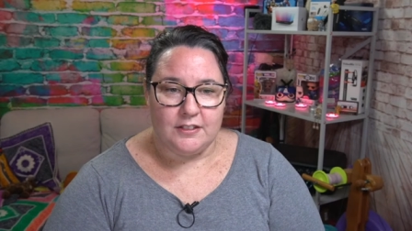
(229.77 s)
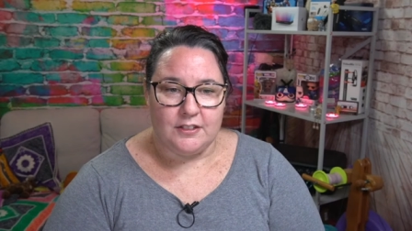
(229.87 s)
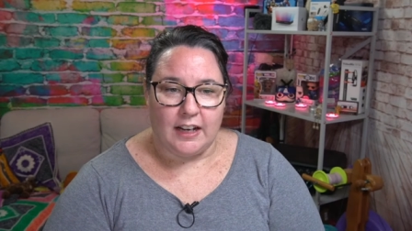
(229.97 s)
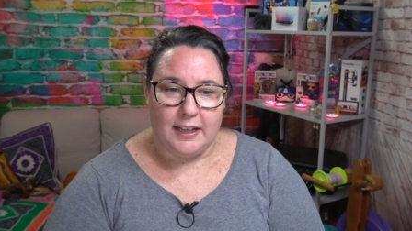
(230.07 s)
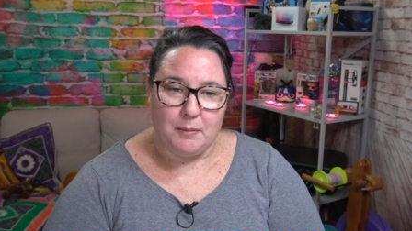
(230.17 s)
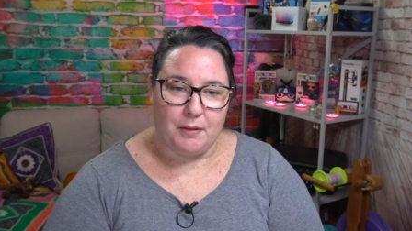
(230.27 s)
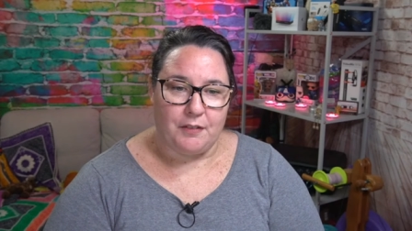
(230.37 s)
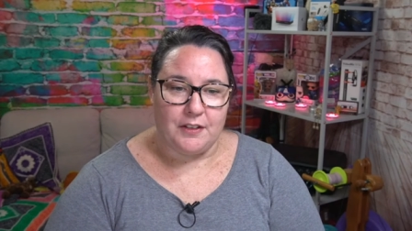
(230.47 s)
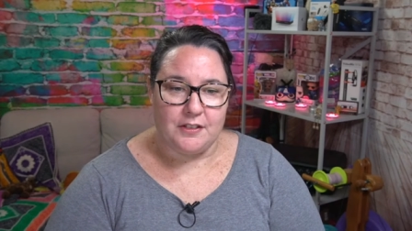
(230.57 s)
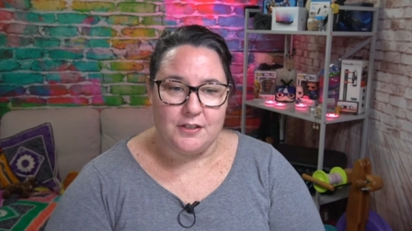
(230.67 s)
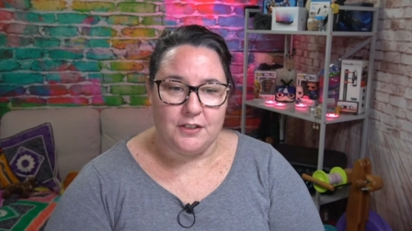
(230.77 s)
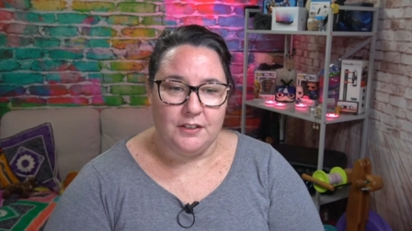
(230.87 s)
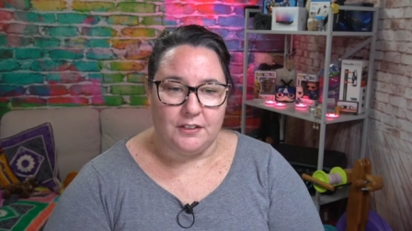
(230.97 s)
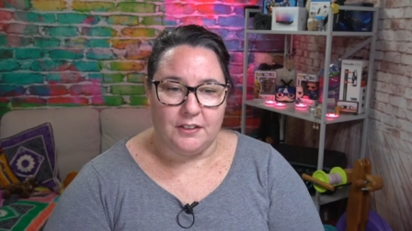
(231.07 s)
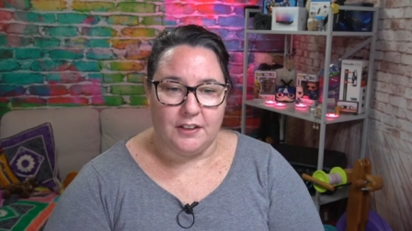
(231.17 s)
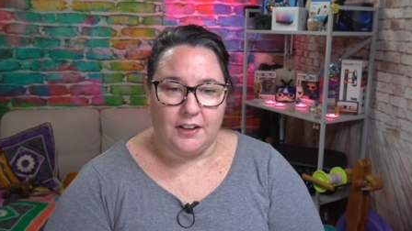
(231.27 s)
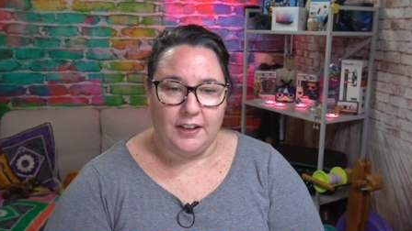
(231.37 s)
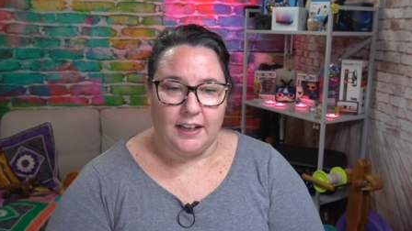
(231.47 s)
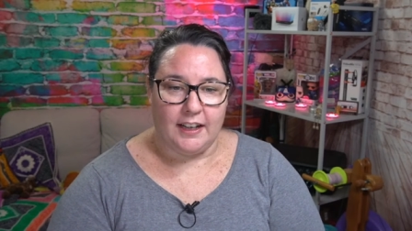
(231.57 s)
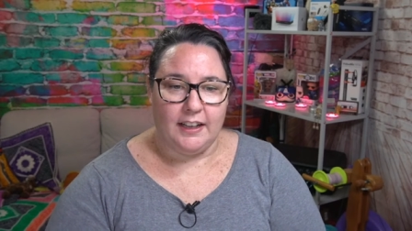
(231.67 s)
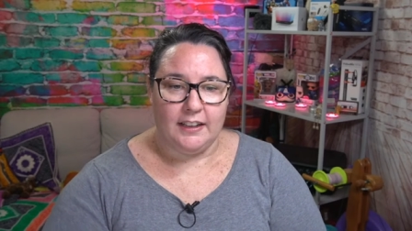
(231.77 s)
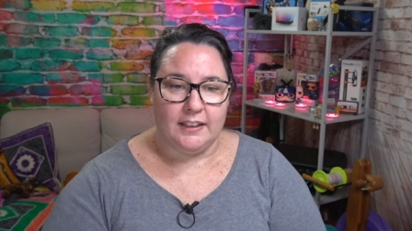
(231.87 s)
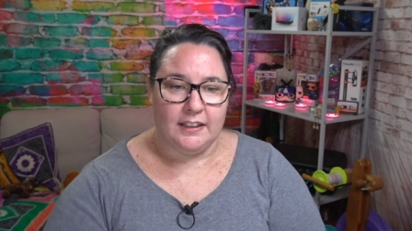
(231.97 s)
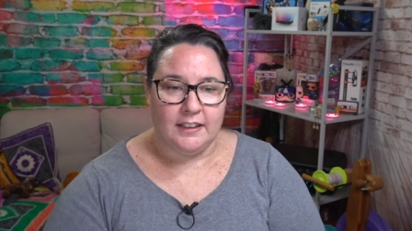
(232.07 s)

Jackie prefers two. Okay.